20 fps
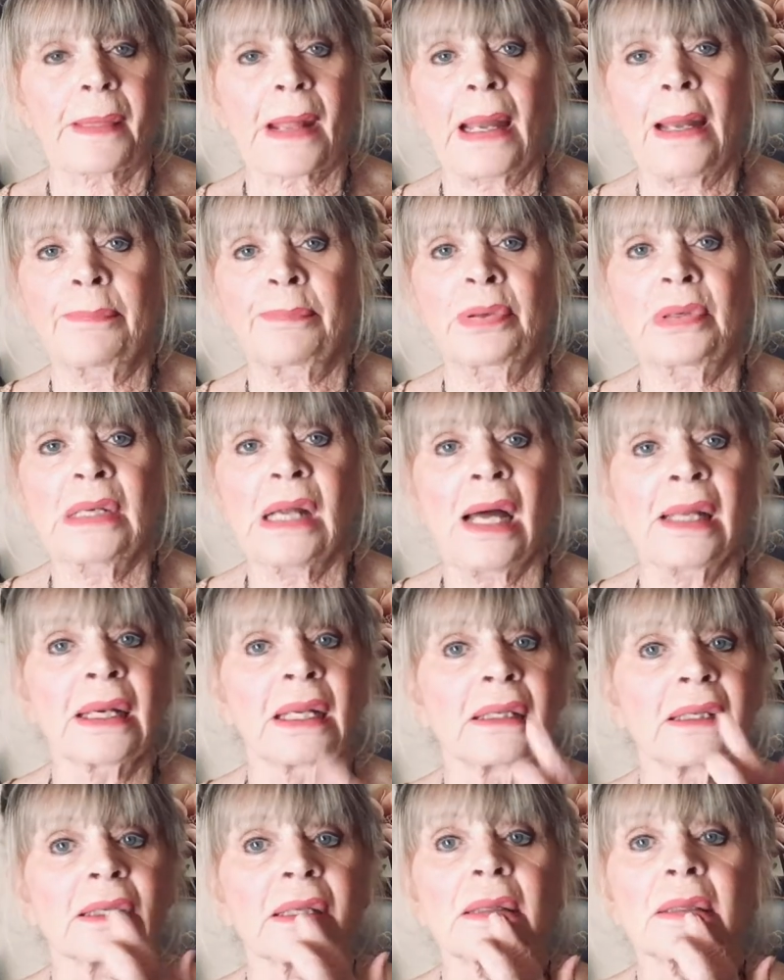I put on
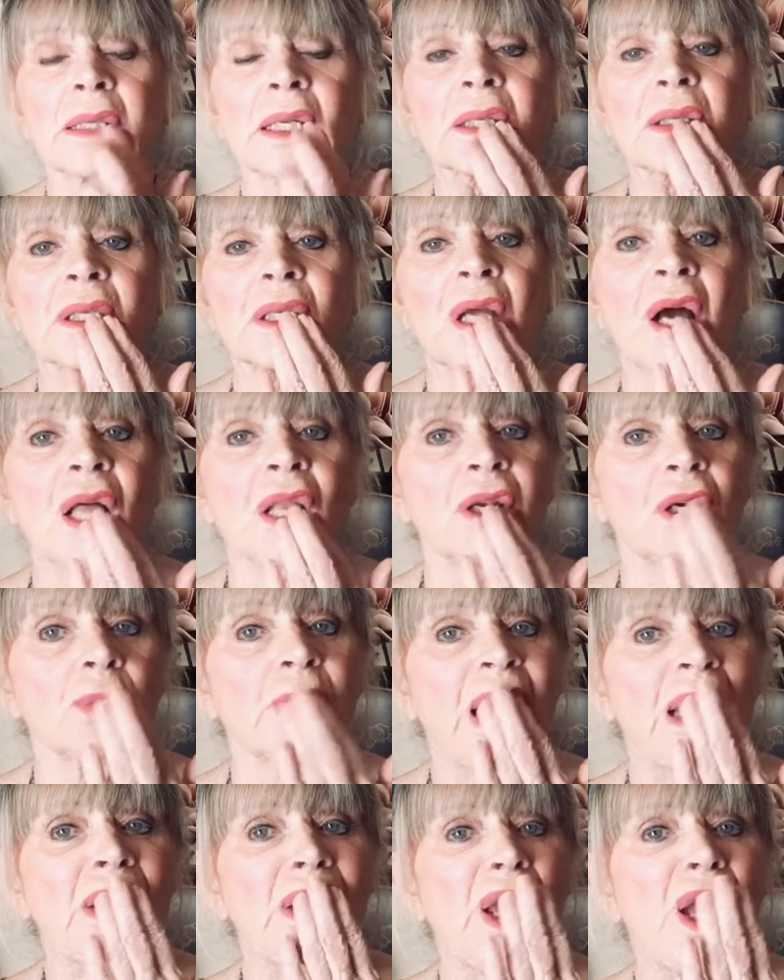a little color
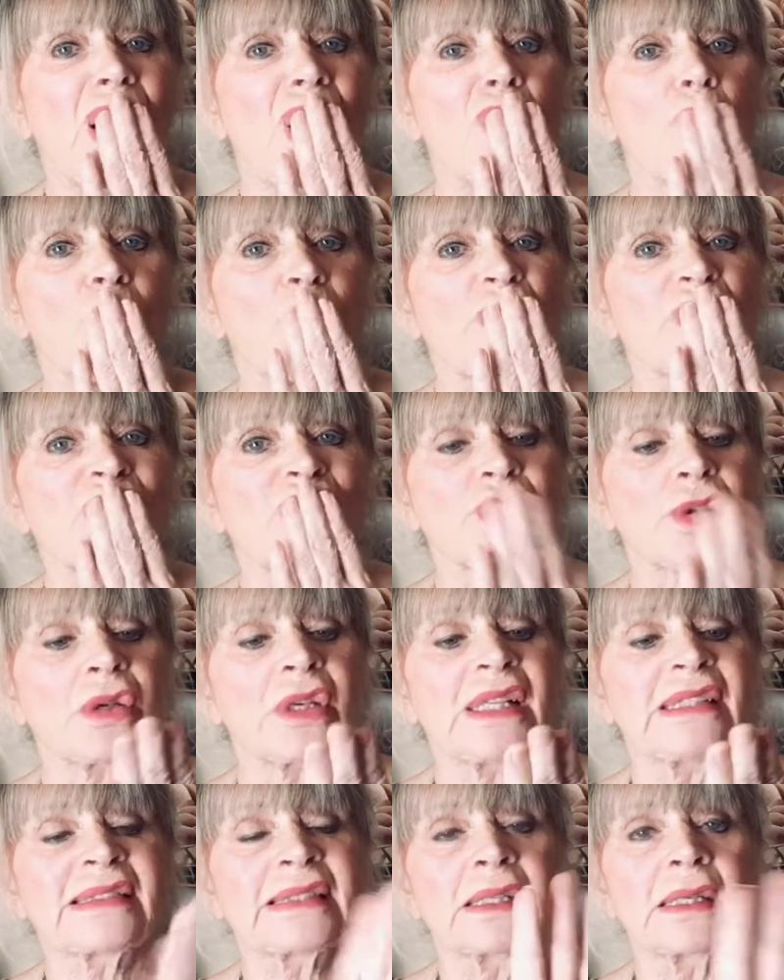right now, which
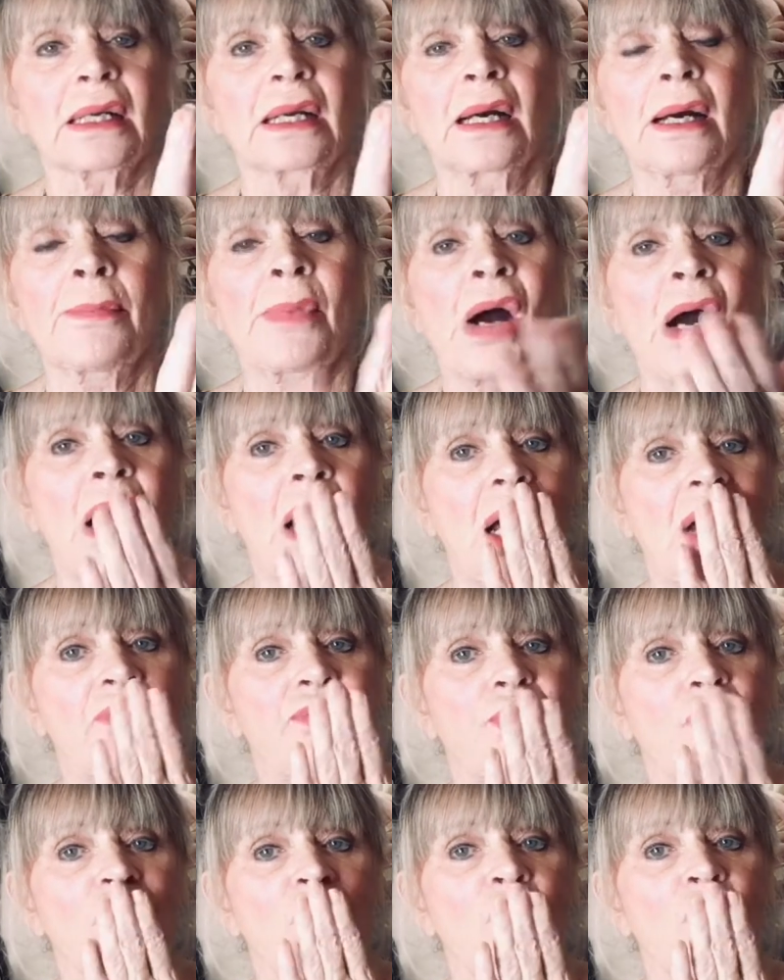doesn't come off.